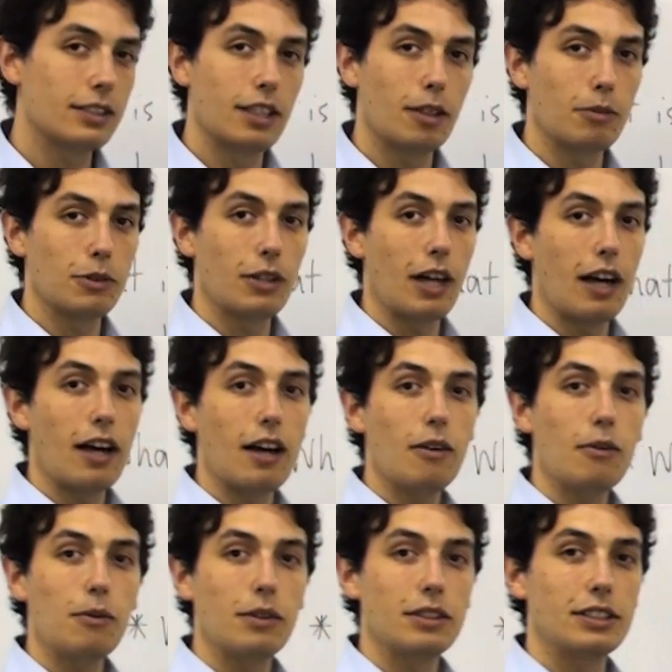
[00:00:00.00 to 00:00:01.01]

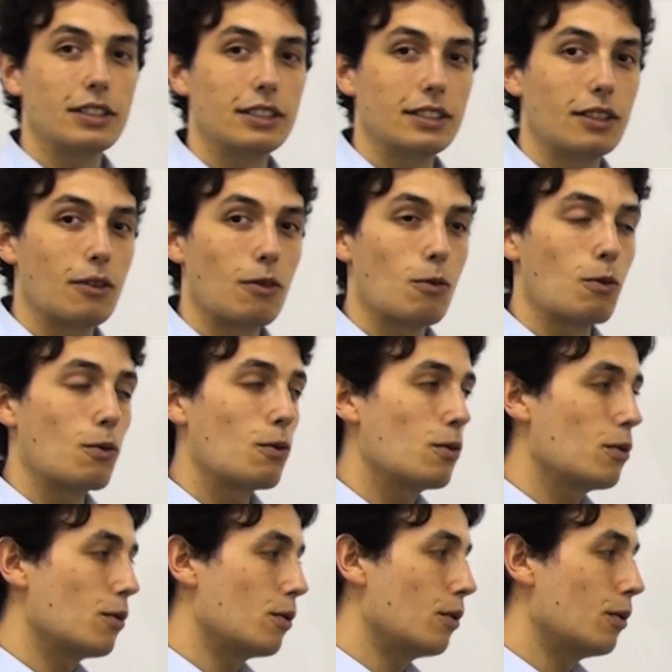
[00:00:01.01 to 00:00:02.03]
WR, which is
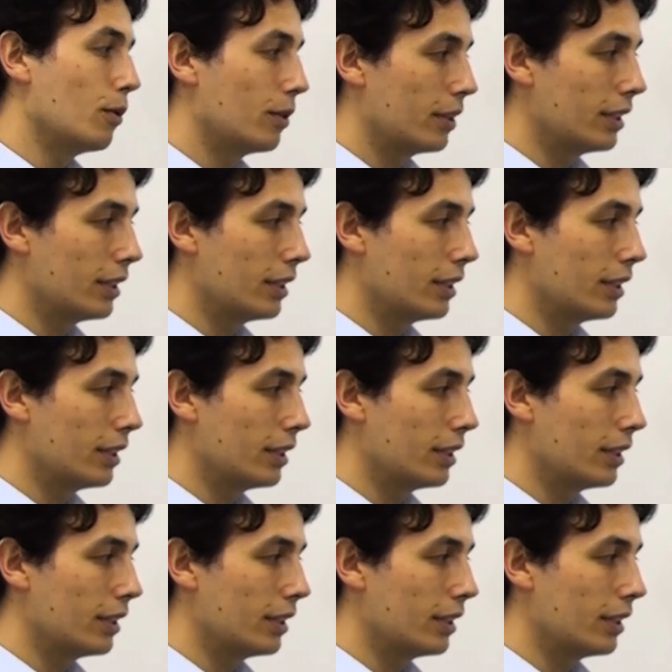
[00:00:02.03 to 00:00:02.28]
r.